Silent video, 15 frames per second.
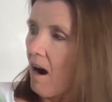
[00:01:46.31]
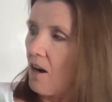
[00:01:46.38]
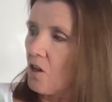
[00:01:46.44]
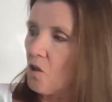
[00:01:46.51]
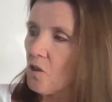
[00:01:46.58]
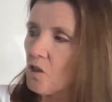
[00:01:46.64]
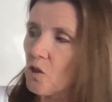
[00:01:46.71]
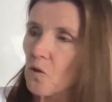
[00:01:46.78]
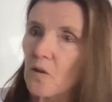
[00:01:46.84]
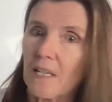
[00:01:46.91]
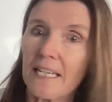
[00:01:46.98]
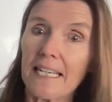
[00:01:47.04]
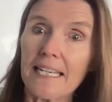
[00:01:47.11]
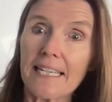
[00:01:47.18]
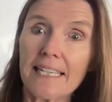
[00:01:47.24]
Look at all the
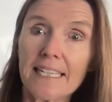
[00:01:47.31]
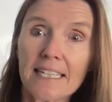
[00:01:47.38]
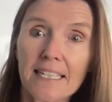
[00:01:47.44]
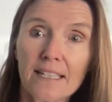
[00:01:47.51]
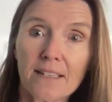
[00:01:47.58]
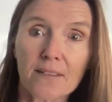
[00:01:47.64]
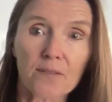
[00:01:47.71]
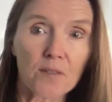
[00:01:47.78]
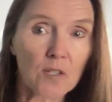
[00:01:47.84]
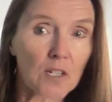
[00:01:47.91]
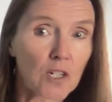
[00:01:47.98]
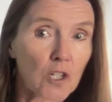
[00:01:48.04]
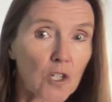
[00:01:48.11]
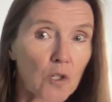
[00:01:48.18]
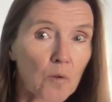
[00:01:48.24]
leaves that
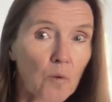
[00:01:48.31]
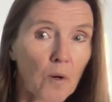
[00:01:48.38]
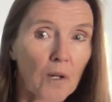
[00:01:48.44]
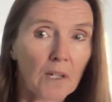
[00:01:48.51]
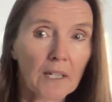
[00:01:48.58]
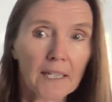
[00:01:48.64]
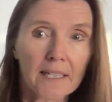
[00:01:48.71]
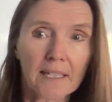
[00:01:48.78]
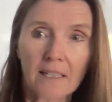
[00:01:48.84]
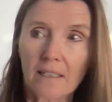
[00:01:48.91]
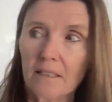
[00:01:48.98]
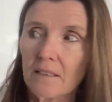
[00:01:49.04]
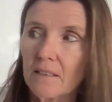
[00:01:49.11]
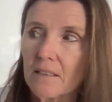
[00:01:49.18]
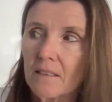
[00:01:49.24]
are swirling.
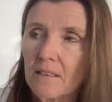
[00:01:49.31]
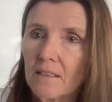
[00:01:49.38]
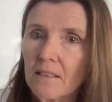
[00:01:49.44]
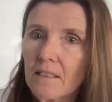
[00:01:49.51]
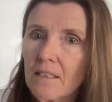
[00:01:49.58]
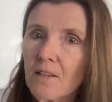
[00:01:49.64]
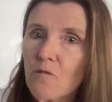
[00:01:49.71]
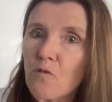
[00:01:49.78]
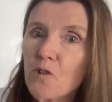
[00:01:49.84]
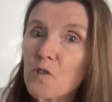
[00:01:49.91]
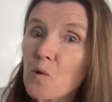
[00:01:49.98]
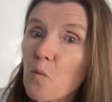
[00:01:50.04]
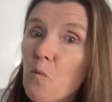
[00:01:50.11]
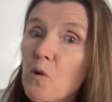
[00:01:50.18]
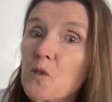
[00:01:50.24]
What,
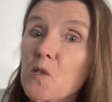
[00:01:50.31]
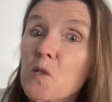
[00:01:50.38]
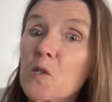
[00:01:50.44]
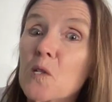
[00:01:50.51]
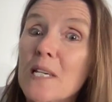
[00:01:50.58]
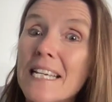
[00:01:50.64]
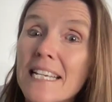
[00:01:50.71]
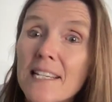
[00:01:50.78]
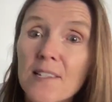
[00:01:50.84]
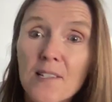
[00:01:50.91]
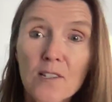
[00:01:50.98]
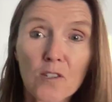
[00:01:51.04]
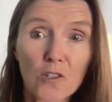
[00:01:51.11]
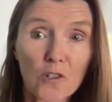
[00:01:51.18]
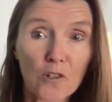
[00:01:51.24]
what
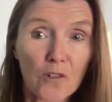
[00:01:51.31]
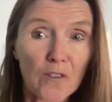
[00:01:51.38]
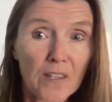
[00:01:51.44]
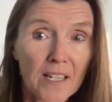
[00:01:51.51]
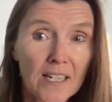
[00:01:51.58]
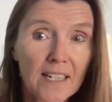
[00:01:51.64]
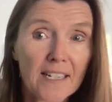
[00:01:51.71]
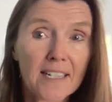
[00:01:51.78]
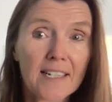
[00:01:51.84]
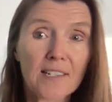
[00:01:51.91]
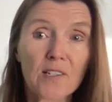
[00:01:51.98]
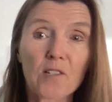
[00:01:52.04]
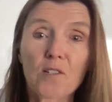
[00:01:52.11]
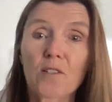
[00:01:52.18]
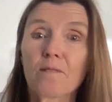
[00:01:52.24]
season do you think it
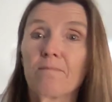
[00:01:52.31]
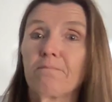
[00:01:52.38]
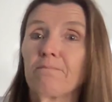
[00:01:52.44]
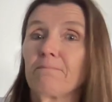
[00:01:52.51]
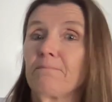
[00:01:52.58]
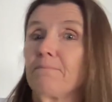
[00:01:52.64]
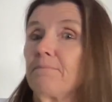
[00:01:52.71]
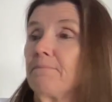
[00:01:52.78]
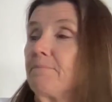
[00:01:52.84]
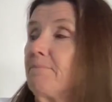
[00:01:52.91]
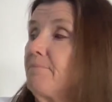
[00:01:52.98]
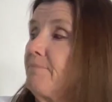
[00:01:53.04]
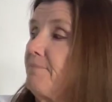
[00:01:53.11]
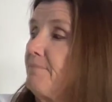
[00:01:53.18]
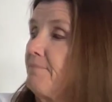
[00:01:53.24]
is?
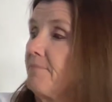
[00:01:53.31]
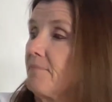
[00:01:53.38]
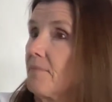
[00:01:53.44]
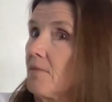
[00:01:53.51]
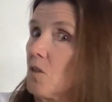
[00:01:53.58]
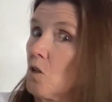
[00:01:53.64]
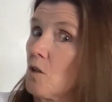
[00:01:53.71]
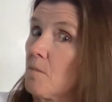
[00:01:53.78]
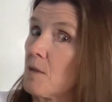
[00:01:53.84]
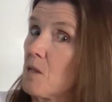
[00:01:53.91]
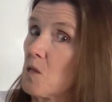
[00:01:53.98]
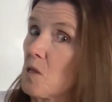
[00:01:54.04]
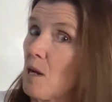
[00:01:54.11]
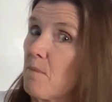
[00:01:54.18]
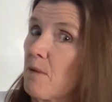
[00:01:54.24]
Hmm, could it be
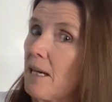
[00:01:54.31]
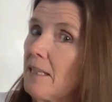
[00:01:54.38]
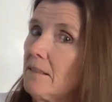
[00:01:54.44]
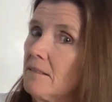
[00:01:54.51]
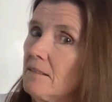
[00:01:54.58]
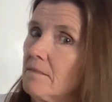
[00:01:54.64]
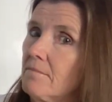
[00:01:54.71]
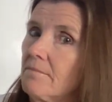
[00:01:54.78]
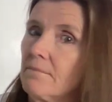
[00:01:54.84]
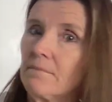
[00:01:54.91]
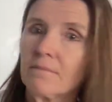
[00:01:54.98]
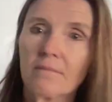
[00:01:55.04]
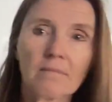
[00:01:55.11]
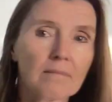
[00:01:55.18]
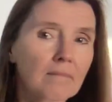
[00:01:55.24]
summer?
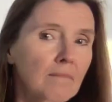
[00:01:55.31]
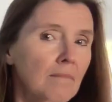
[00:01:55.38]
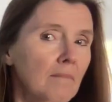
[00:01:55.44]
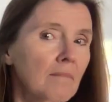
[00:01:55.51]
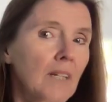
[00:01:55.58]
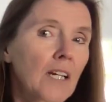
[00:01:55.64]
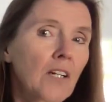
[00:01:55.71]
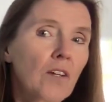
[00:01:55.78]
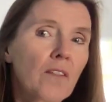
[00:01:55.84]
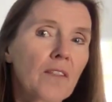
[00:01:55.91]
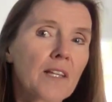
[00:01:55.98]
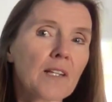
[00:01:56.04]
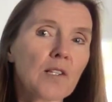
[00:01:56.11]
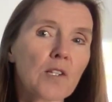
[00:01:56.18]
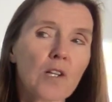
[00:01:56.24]
I don't
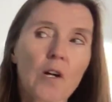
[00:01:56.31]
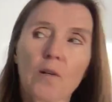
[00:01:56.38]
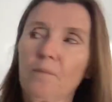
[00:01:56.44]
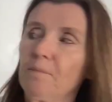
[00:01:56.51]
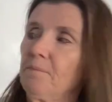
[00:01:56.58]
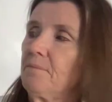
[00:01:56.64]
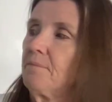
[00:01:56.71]
think so.